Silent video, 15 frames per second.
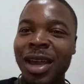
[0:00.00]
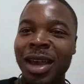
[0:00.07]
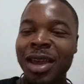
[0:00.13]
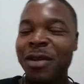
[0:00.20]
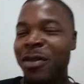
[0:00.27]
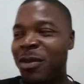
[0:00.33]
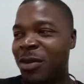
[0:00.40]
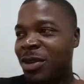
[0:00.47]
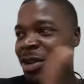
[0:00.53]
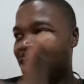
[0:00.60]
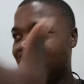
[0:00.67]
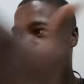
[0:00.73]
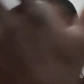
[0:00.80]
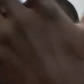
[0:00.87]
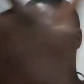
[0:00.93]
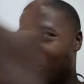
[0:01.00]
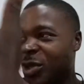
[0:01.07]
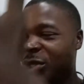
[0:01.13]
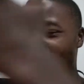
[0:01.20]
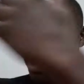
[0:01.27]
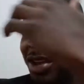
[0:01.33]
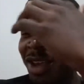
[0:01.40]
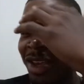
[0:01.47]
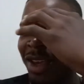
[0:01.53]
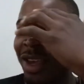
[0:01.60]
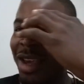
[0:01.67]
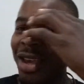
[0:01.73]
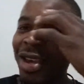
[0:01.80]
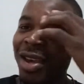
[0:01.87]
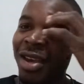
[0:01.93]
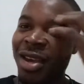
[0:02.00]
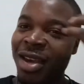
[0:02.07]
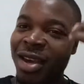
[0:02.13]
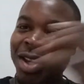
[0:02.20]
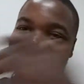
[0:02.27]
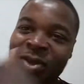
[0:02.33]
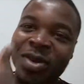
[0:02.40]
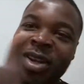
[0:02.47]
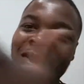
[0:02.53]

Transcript: Even also a student